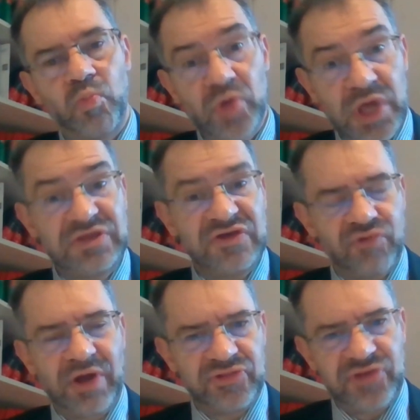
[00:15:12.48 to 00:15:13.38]
It is
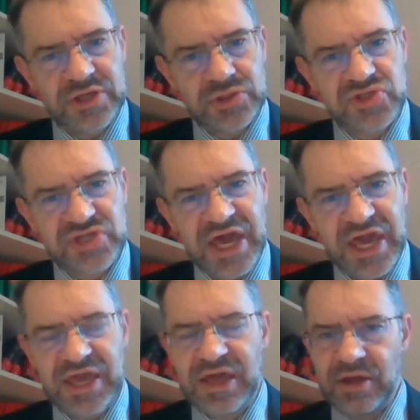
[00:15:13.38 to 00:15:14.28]
one thing to
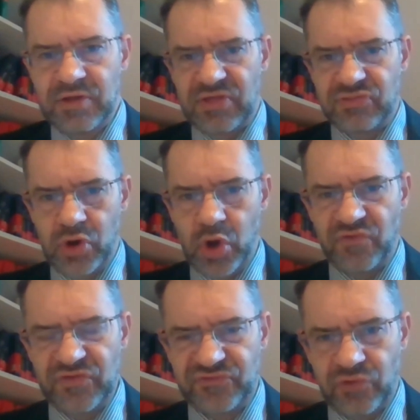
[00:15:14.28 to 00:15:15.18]
say that the law of
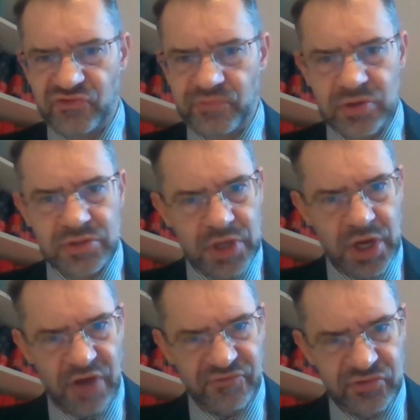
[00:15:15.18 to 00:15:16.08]
enforcement
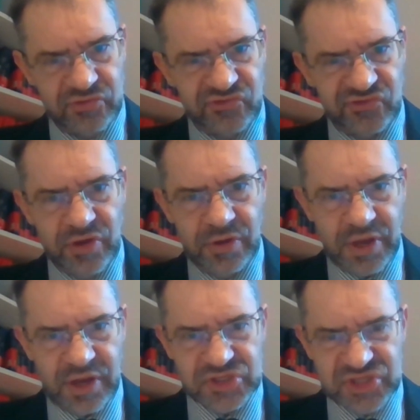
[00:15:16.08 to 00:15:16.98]
governs
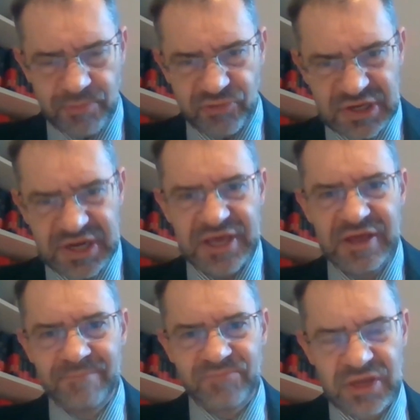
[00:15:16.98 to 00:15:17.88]
separately
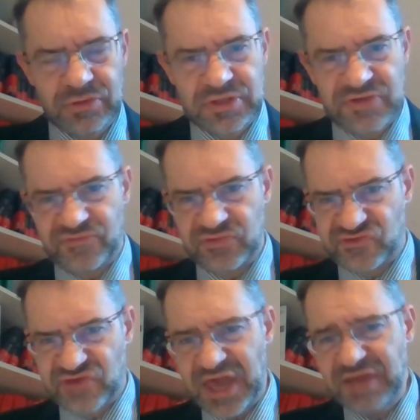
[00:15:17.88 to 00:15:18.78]
in the different
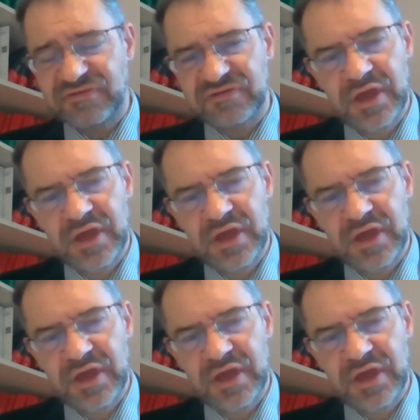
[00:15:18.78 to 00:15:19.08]
states,